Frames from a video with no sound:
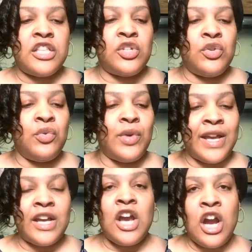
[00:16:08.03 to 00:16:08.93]
to
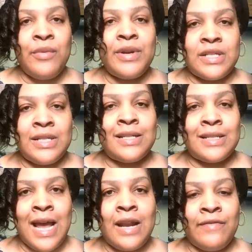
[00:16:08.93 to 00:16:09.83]
encourage
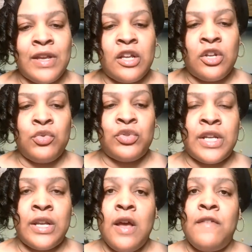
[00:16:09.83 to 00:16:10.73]
this kind of
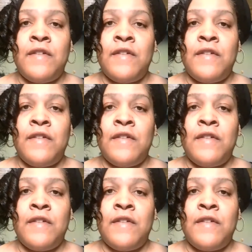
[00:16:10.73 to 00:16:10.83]
inclusion